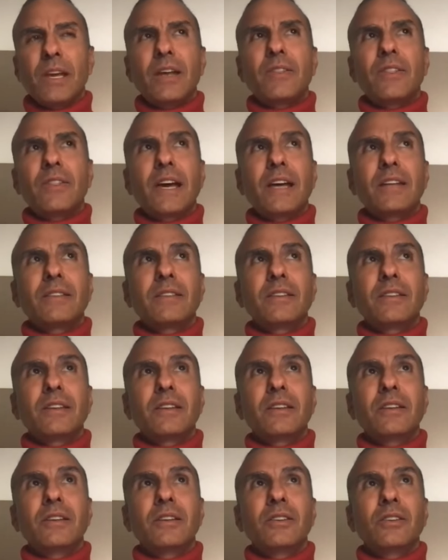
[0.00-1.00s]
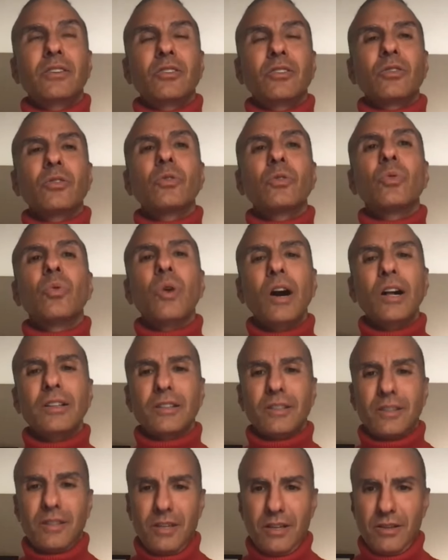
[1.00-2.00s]
and that the
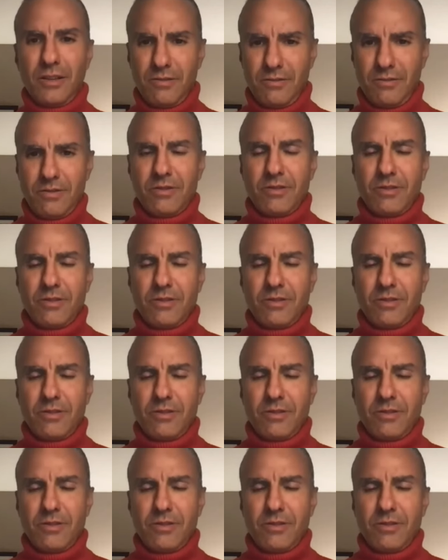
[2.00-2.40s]
quality